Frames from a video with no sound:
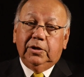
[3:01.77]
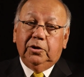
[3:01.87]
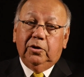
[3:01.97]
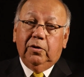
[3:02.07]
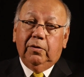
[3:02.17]

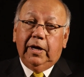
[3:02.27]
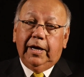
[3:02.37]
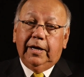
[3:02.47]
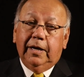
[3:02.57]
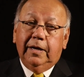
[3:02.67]

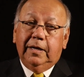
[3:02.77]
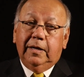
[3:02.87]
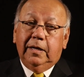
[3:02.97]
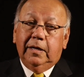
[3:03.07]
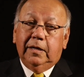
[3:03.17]

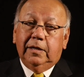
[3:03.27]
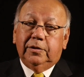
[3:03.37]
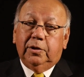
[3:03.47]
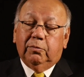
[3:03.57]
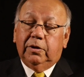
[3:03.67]

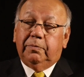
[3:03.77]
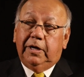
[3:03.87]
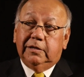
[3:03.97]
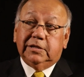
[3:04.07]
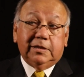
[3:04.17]
there were
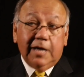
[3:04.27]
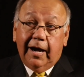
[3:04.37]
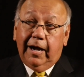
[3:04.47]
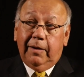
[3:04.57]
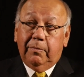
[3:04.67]
periods of
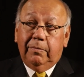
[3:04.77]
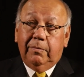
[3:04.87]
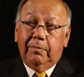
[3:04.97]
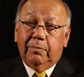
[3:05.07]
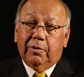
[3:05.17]
time
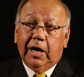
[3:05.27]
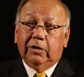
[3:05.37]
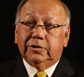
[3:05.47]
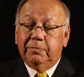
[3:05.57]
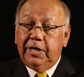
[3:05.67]

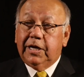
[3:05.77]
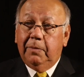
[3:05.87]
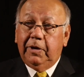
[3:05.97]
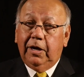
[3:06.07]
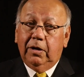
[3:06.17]
prior to me
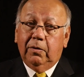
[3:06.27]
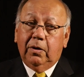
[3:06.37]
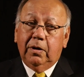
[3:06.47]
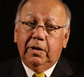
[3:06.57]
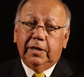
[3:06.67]
coming
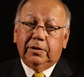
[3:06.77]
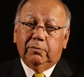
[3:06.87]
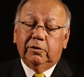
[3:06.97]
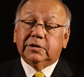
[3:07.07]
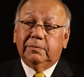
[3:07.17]
on that there
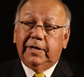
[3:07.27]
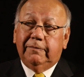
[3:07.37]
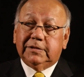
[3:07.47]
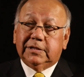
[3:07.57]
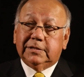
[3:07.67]
were some
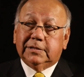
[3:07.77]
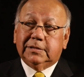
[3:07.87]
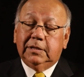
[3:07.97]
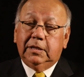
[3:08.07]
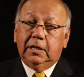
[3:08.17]

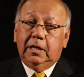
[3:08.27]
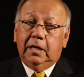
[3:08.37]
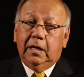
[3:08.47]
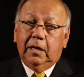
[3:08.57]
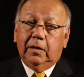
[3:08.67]
deficits.
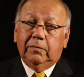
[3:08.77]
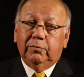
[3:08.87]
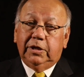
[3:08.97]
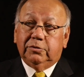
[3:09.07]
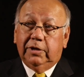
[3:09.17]

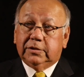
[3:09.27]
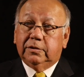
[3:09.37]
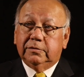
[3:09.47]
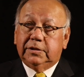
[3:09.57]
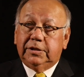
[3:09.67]
We addressed
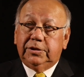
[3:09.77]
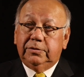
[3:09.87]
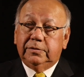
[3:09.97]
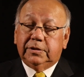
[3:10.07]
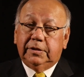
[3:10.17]
those
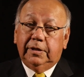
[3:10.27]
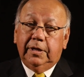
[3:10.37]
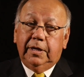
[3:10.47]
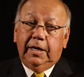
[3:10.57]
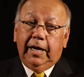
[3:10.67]
issues
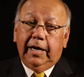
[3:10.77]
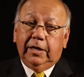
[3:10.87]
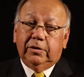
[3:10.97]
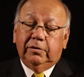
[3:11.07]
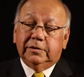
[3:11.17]

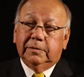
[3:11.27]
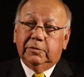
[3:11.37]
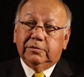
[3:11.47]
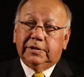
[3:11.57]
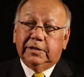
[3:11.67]
and turned some
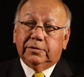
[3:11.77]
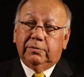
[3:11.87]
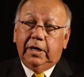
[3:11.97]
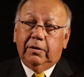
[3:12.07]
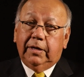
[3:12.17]
of those things
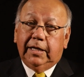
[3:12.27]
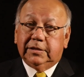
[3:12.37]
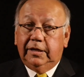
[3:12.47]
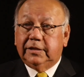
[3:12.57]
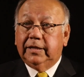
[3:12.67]
around.
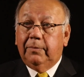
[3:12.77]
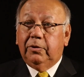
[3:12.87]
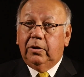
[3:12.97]
As an example,